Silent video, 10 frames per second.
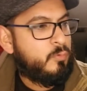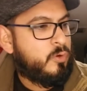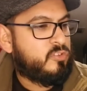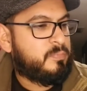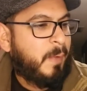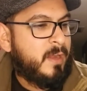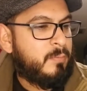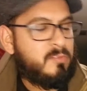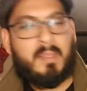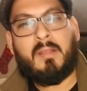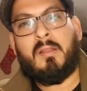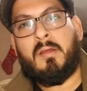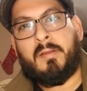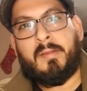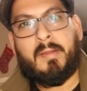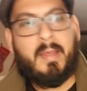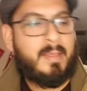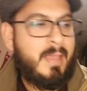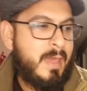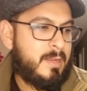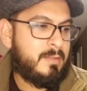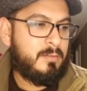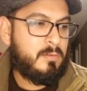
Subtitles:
we're Spider-Man's like, look, I get it.